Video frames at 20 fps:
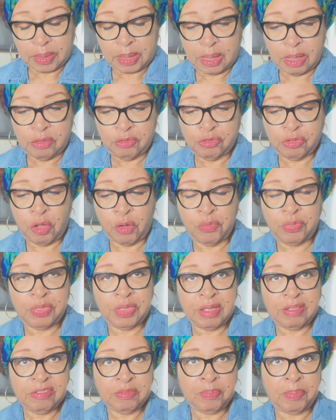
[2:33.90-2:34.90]
So
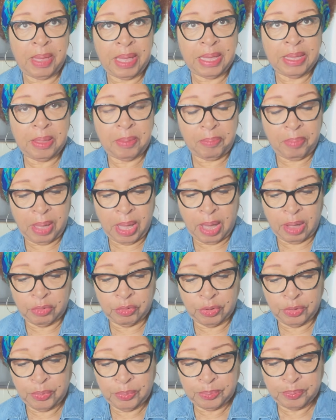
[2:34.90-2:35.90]
this baking
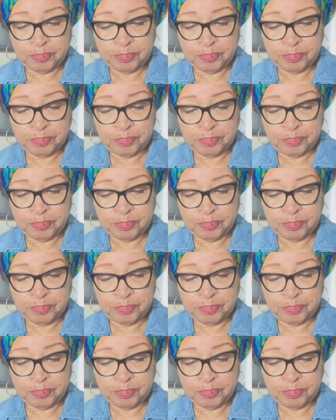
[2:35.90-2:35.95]
powder,